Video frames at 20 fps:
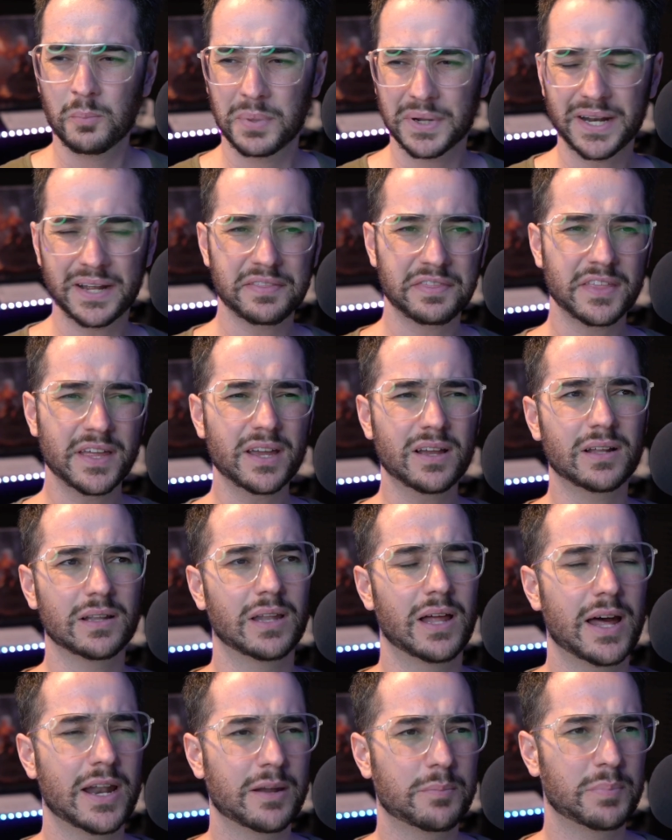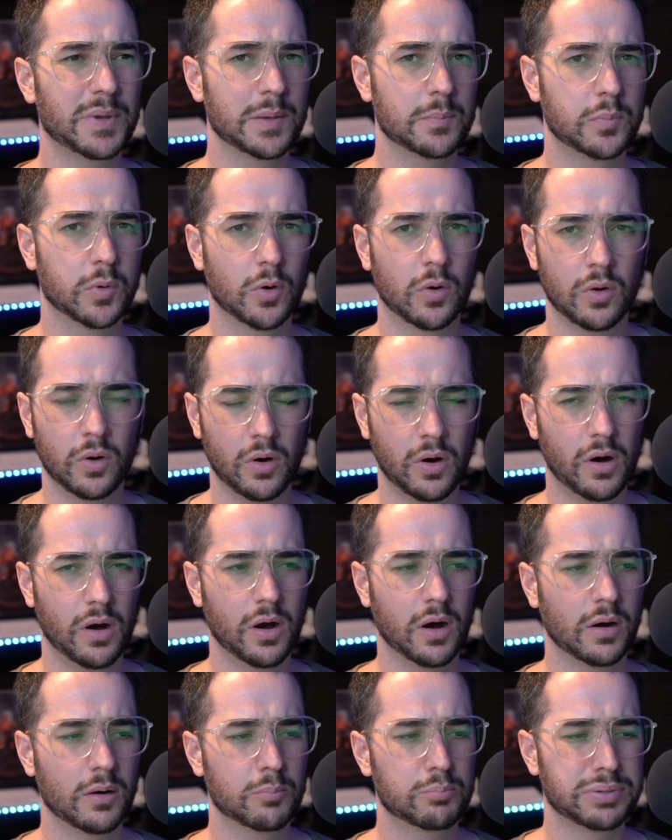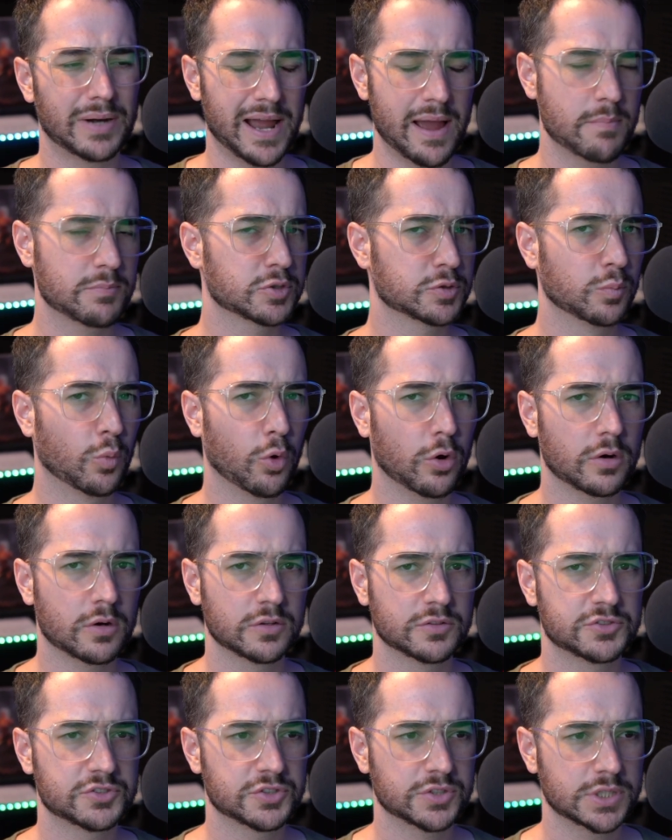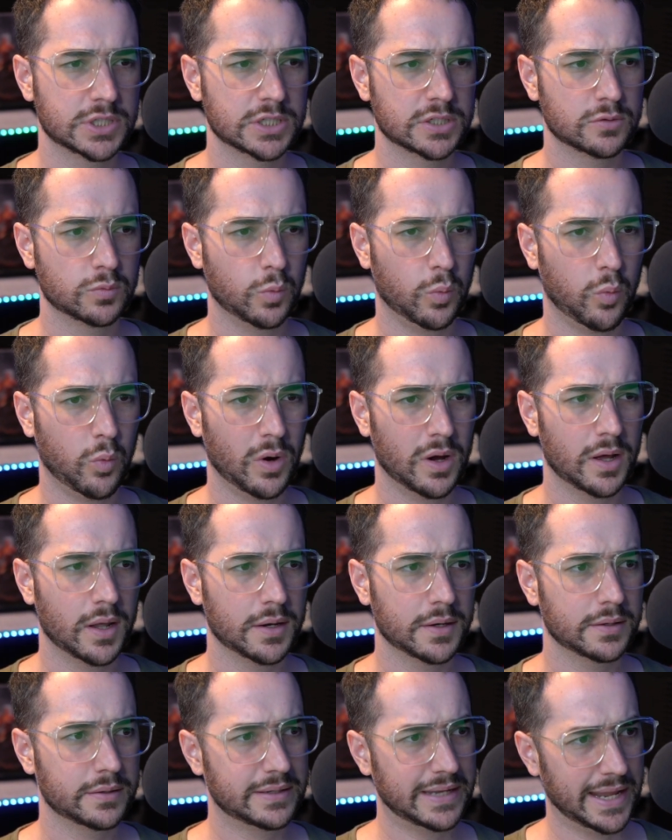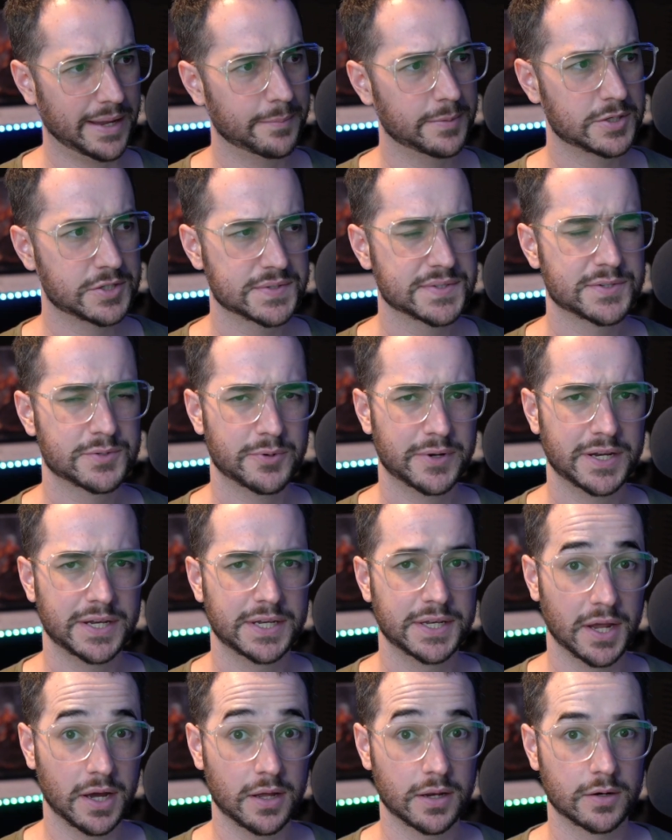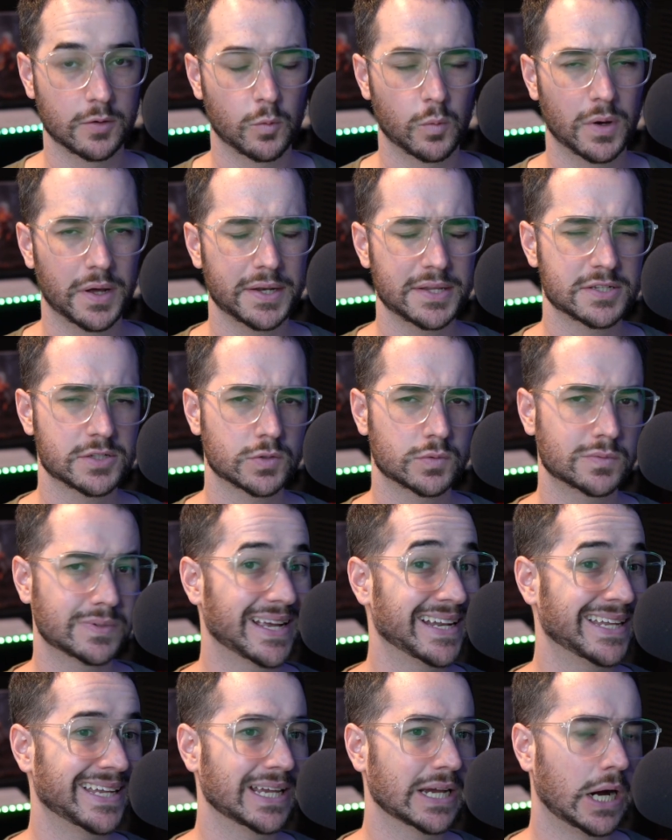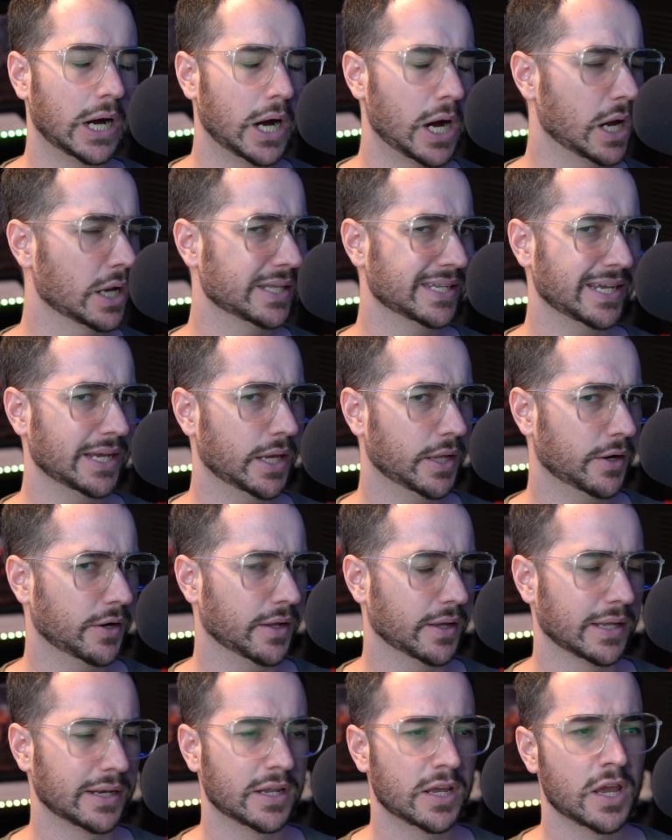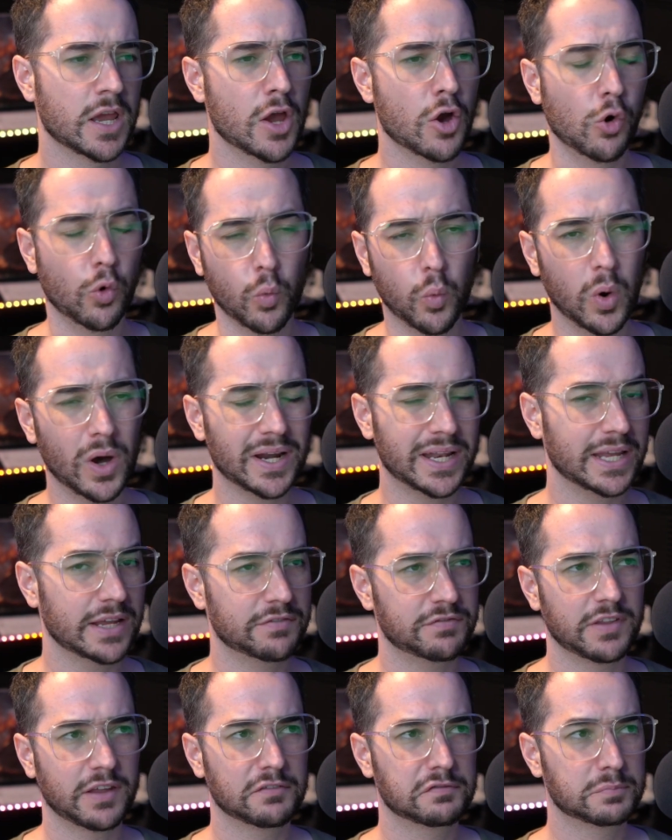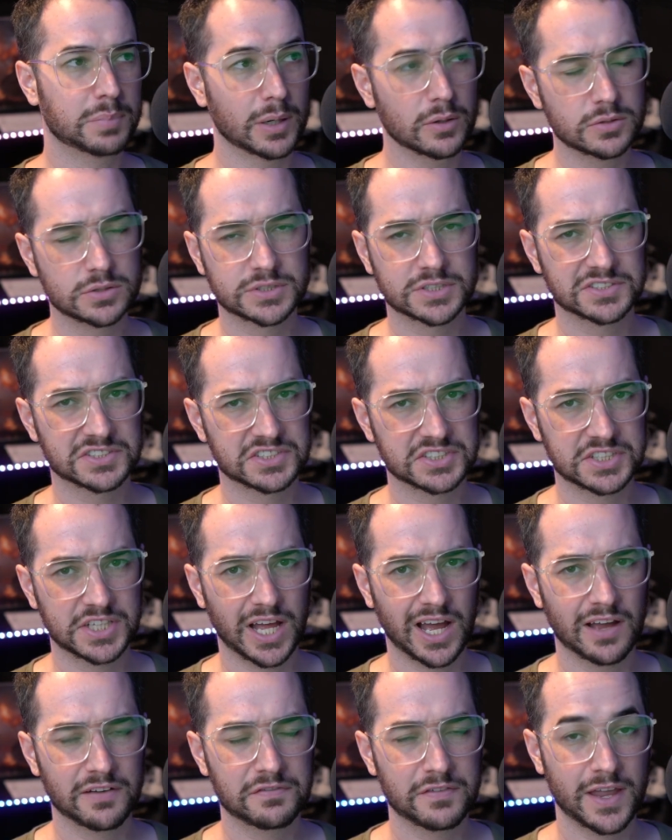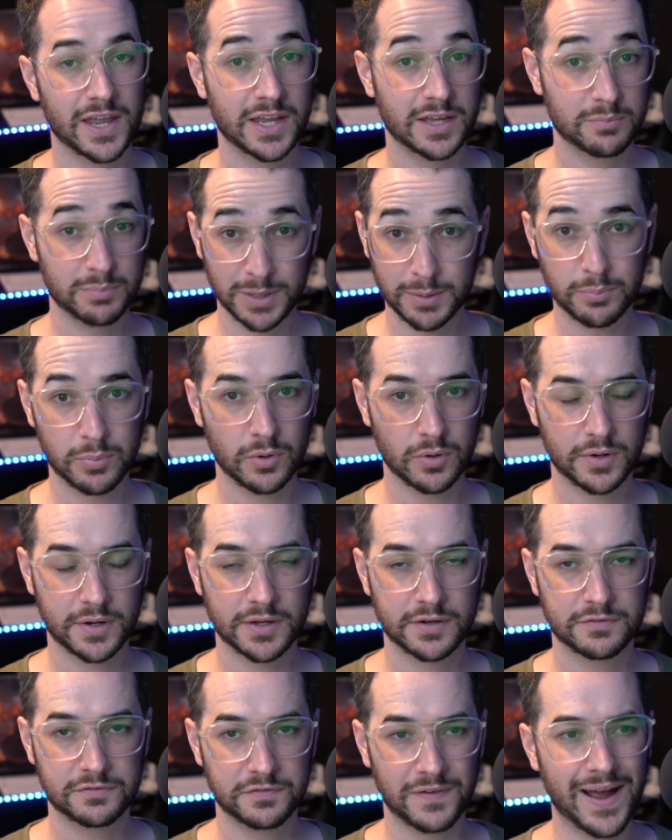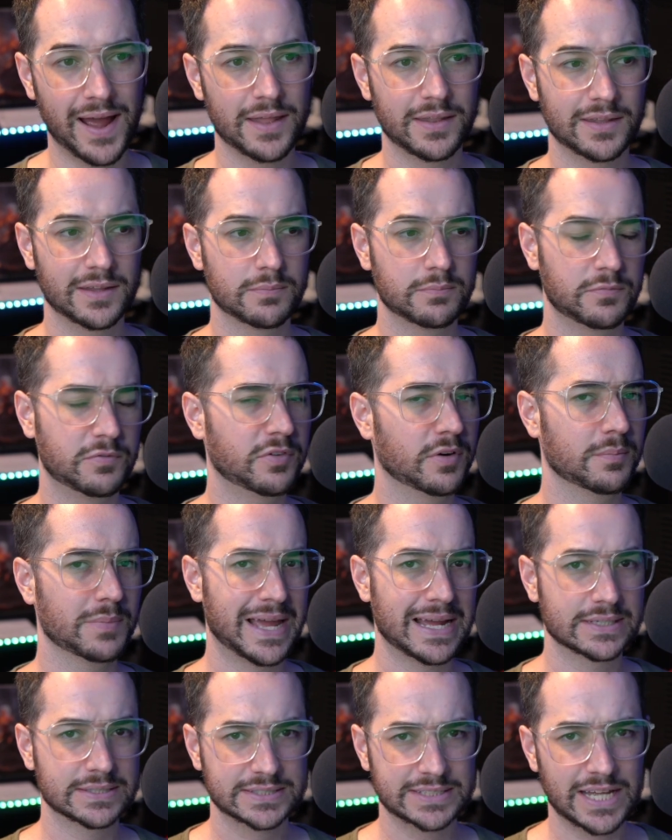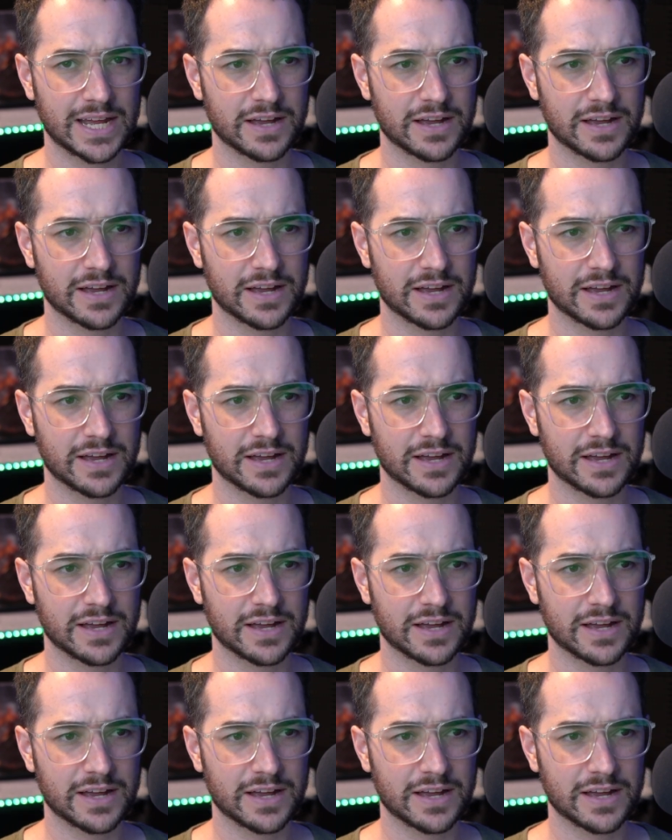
But I think a lot of people are perhaps more concerned what damage is already done, what is already on the internet, what if they've posted stuff and people could find them from that